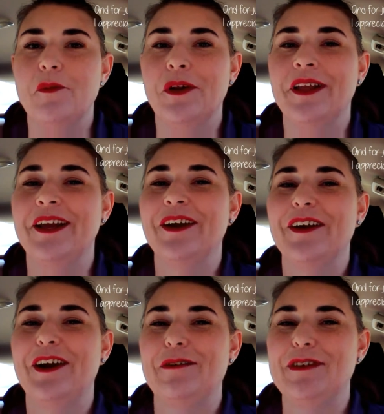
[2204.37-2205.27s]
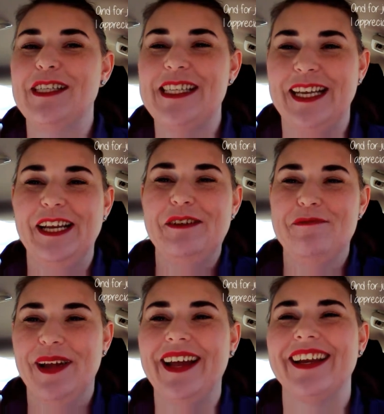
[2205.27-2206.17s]
So thank you for that. I
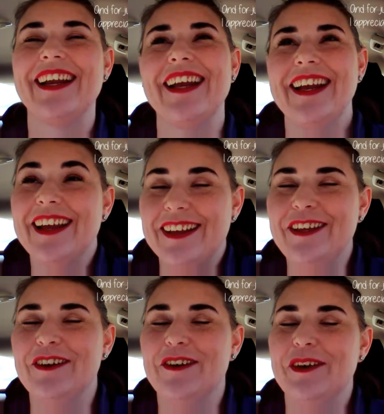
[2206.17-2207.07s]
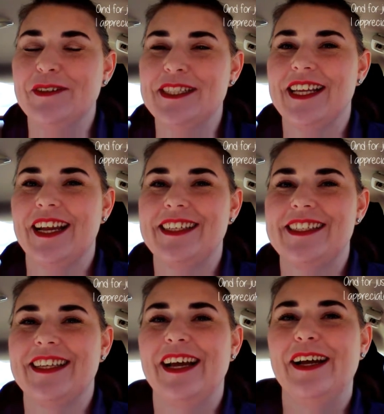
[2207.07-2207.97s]
don't think I'm really your cup
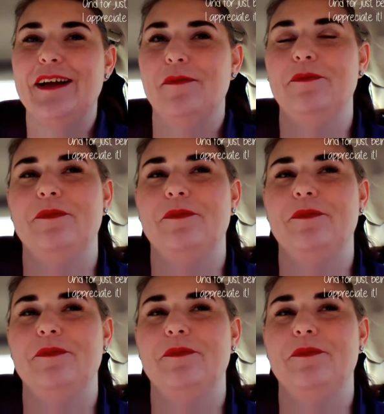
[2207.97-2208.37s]
of tea,